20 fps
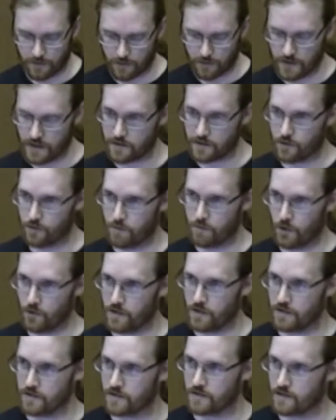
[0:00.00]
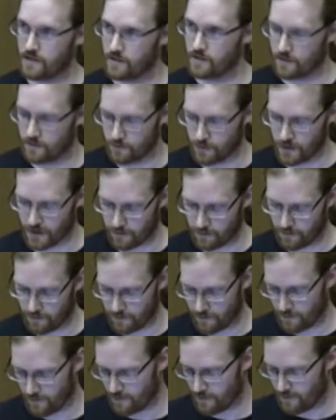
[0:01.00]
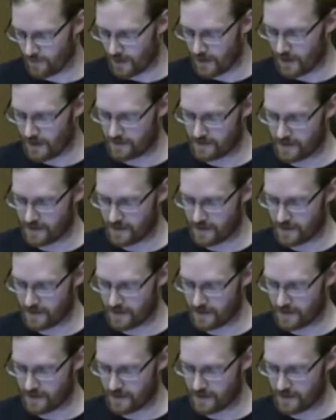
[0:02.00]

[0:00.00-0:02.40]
these components, well, I